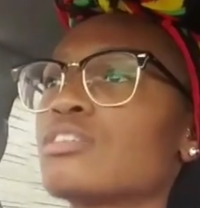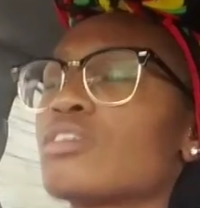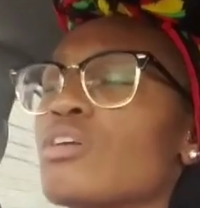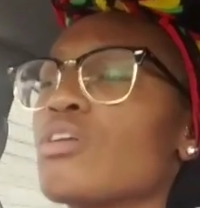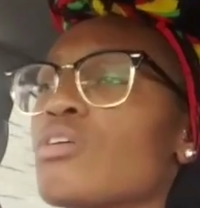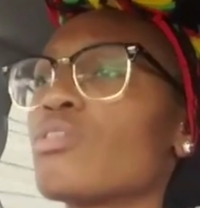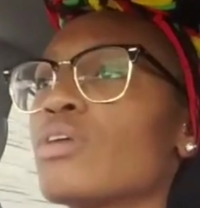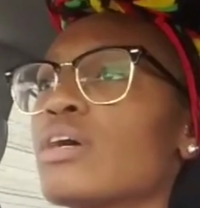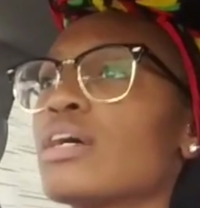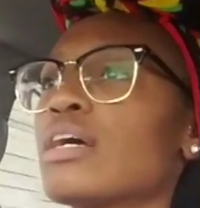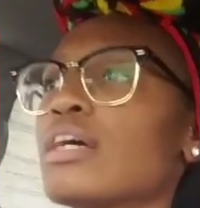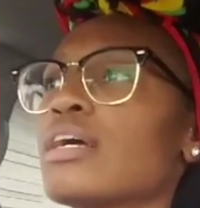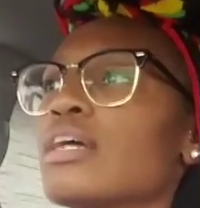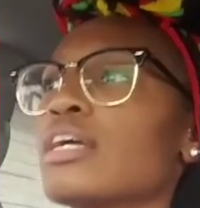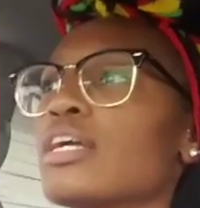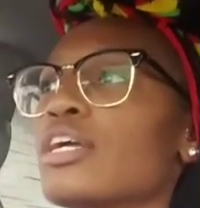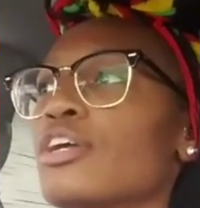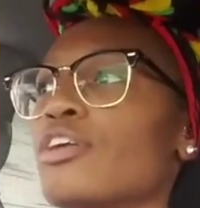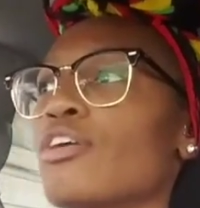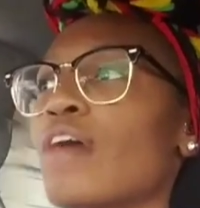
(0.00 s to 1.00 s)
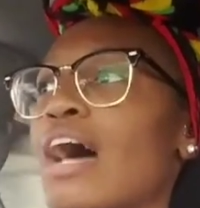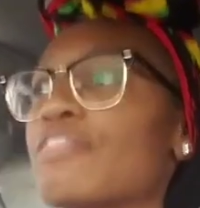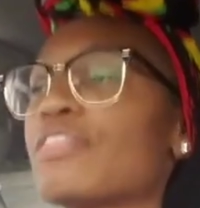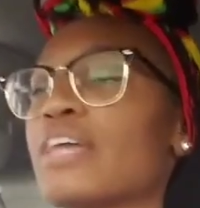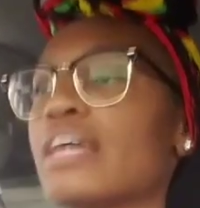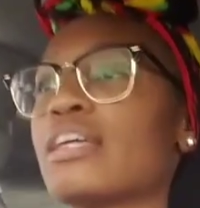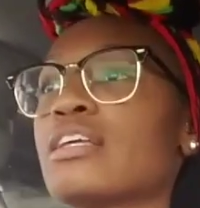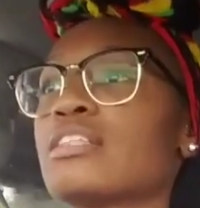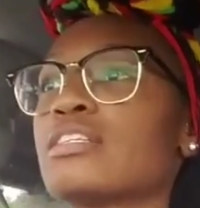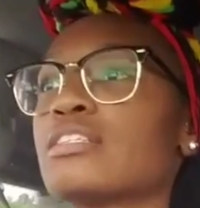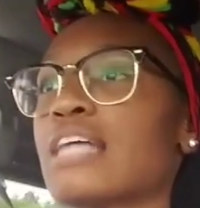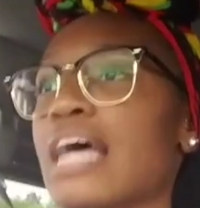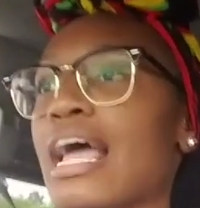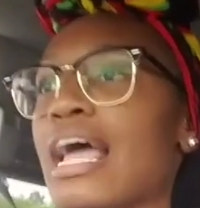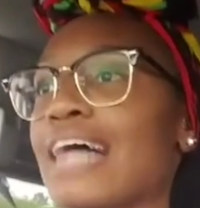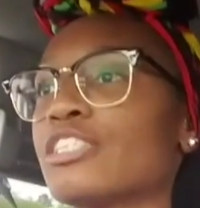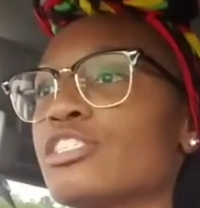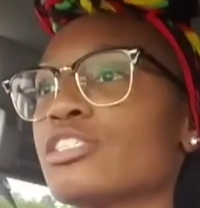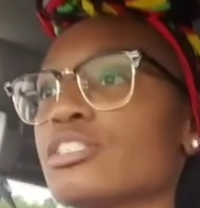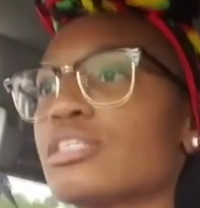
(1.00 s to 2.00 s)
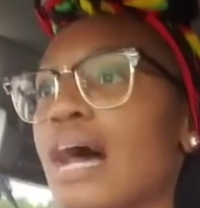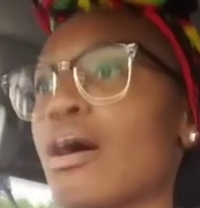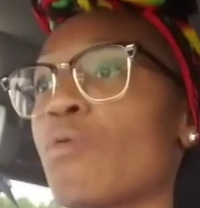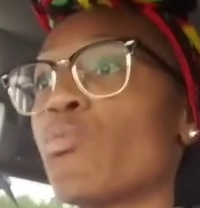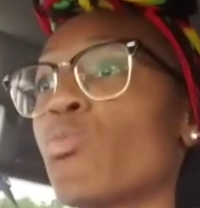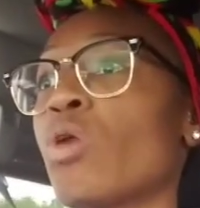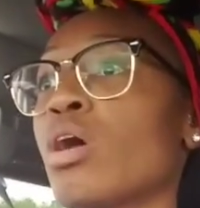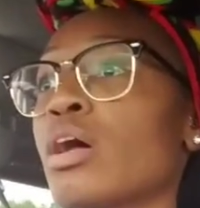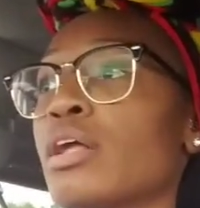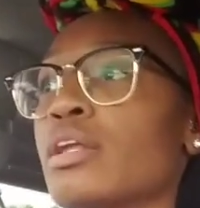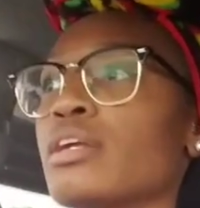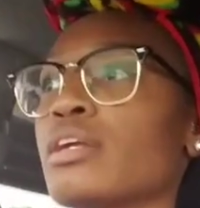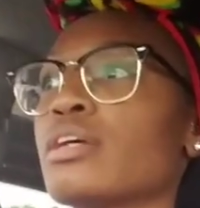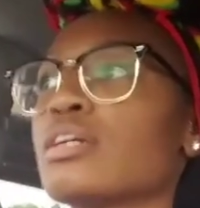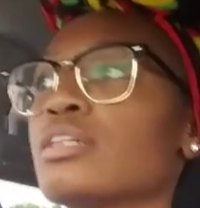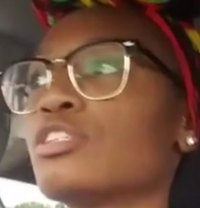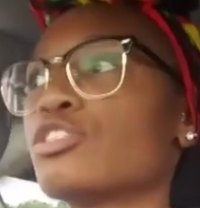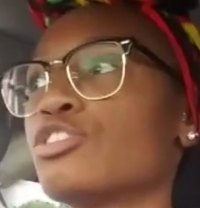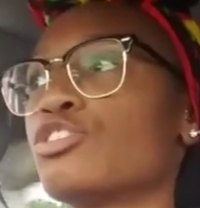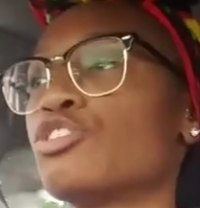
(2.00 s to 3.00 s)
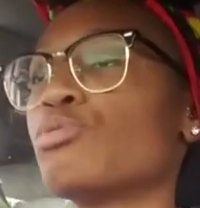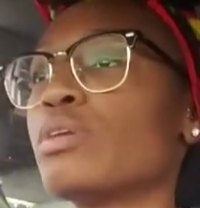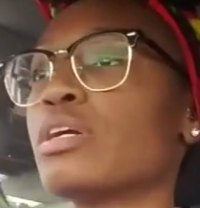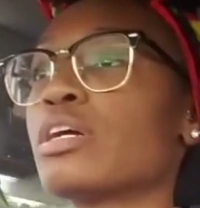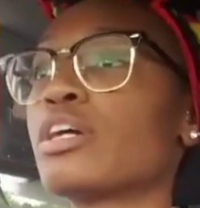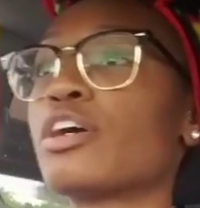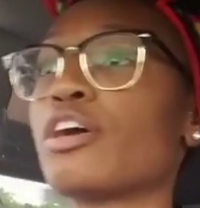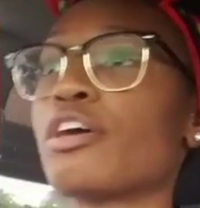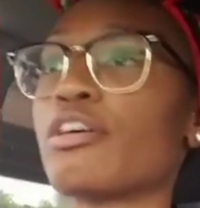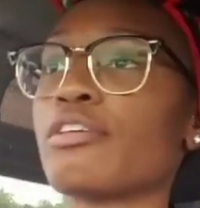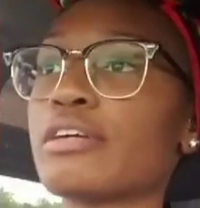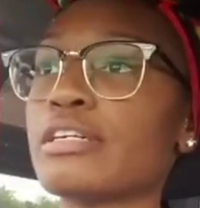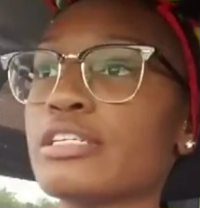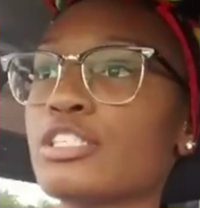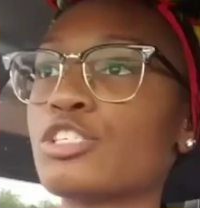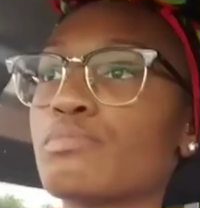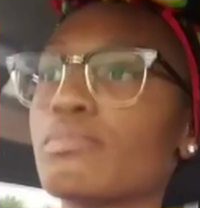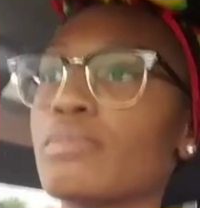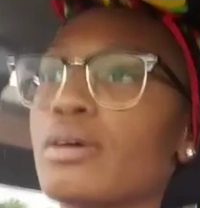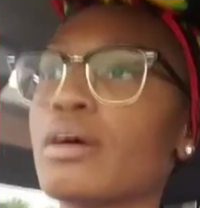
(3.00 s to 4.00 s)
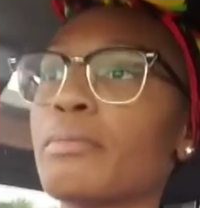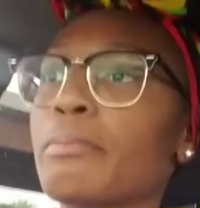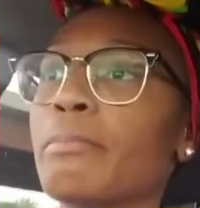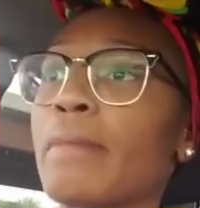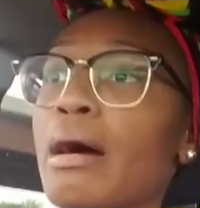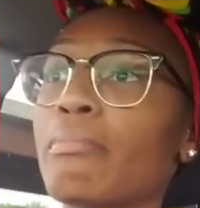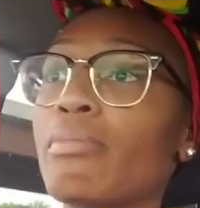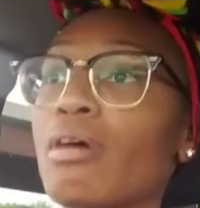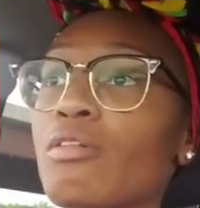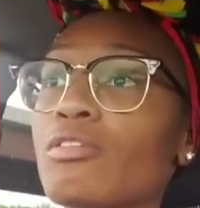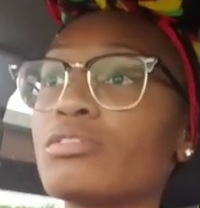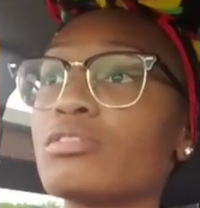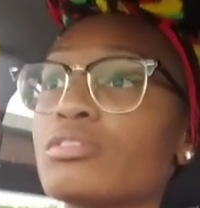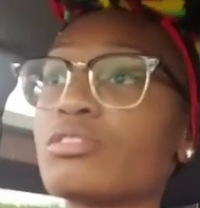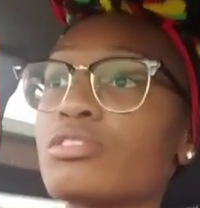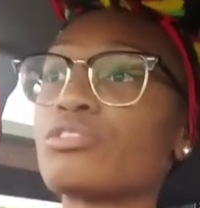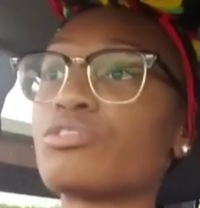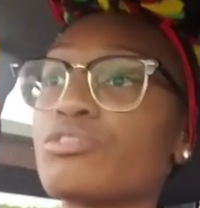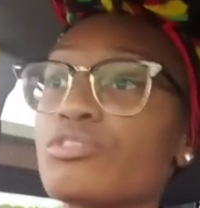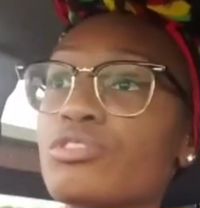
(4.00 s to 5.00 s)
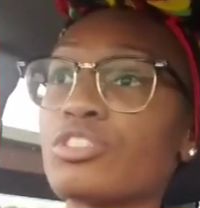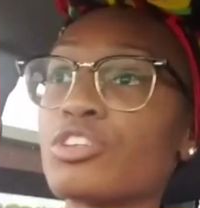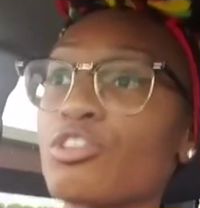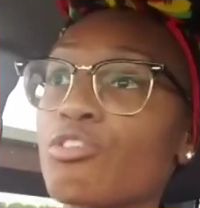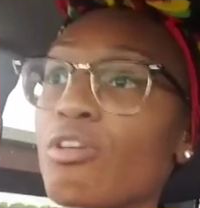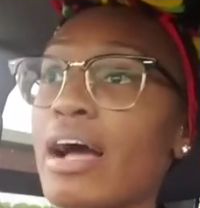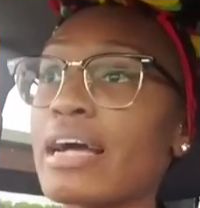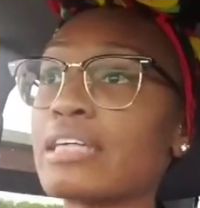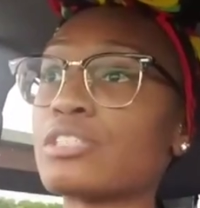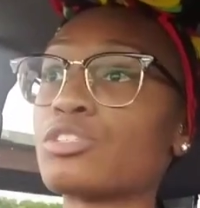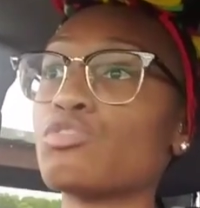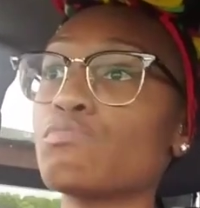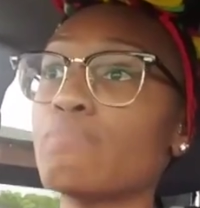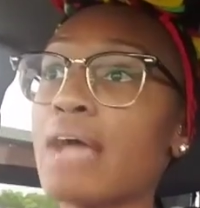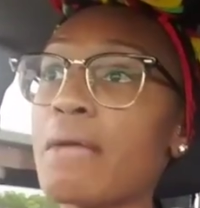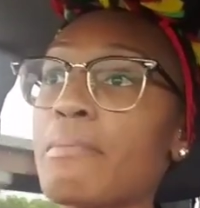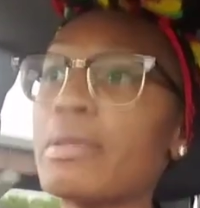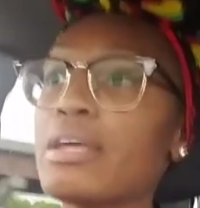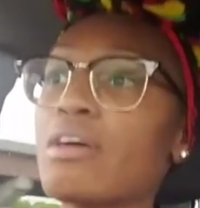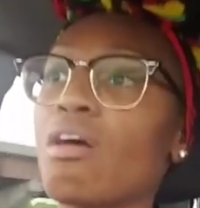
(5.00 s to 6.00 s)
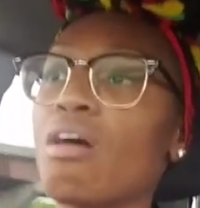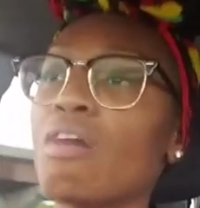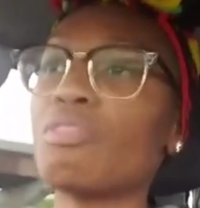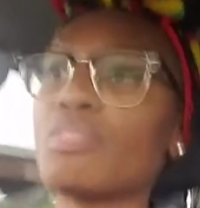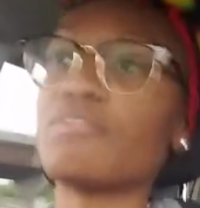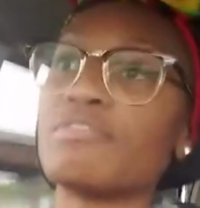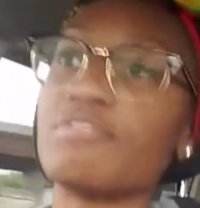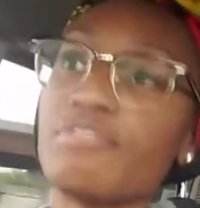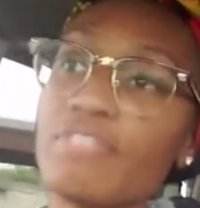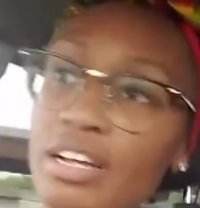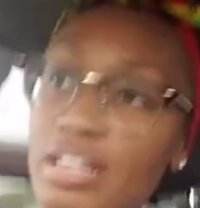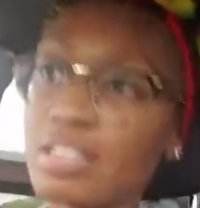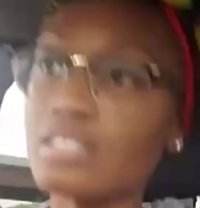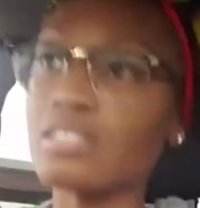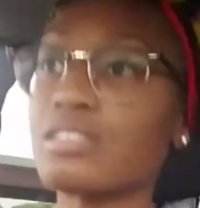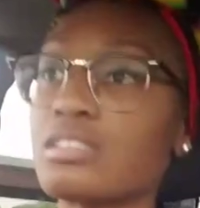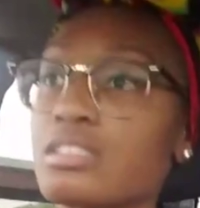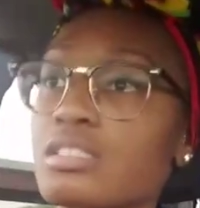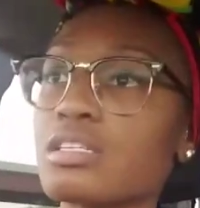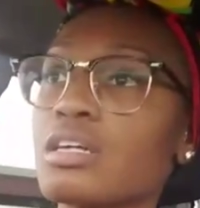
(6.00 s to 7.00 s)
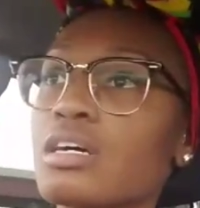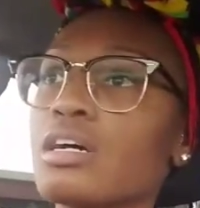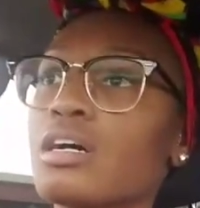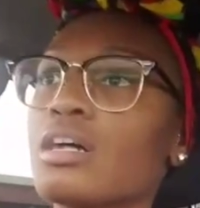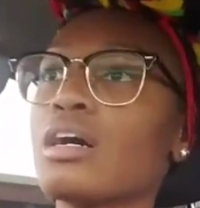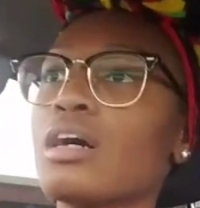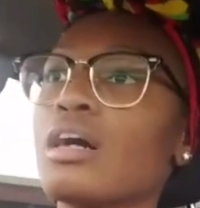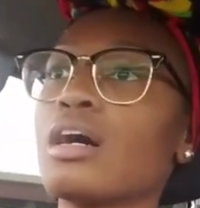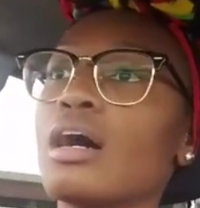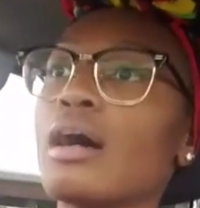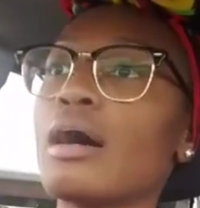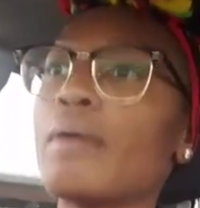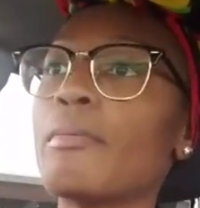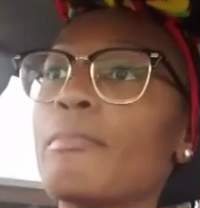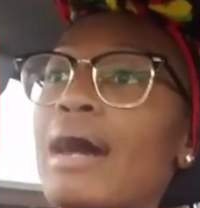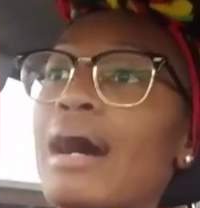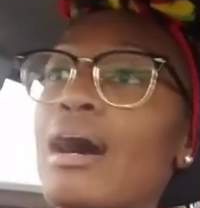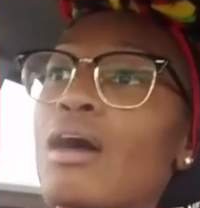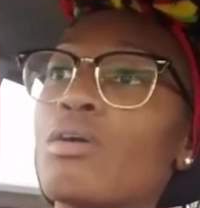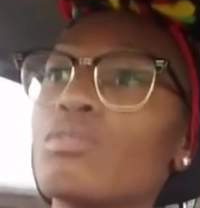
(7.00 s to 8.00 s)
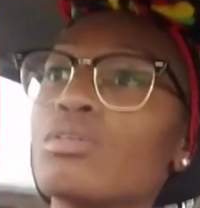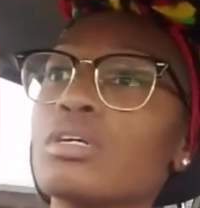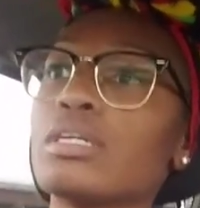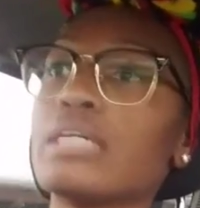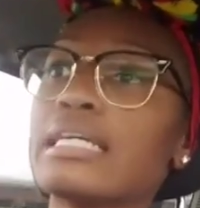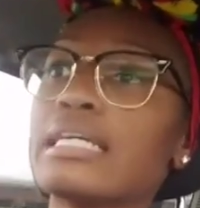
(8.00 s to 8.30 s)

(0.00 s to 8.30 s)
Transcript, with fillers: So, you know, at the end of the day, I just I want to encourage my brothers and sisters in Christ who may be on the fence about,